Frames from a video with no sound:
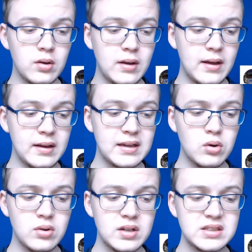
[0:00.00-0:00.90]

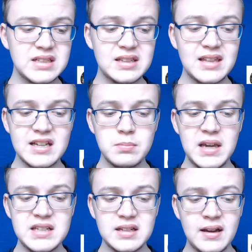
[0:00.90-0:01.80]
Gilchrist, he said, "That is
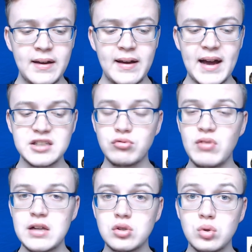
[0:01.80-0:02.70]
amazing, has a
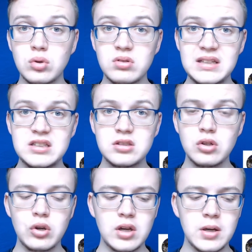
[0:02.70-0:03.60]
retro Leeds
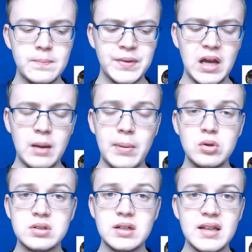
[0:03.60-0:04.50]
look about
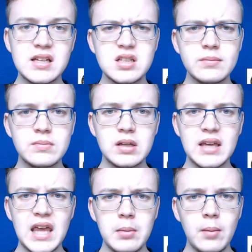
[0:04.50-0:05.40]
it," and that's something that
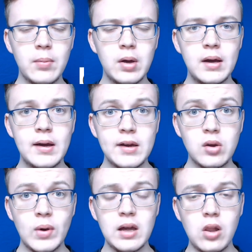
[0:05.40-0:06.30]
came up
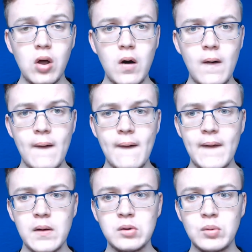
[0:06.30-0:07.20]
quite a lot
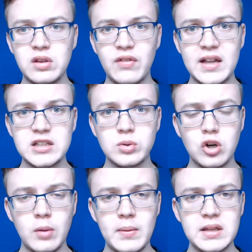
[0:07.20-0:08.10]
when the fans were
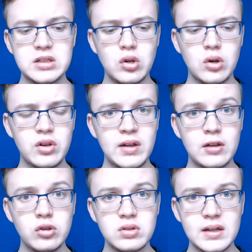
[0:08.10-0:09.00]
commenting on it. It
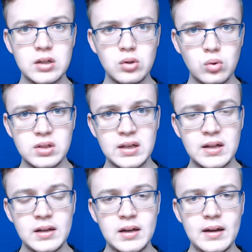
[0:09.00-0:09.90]
looked like an old
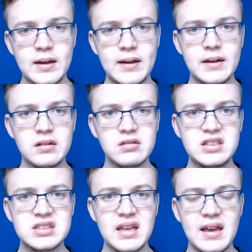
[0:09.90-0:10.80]

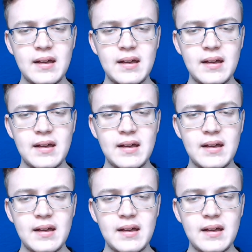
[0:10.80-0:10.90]
Leeds kit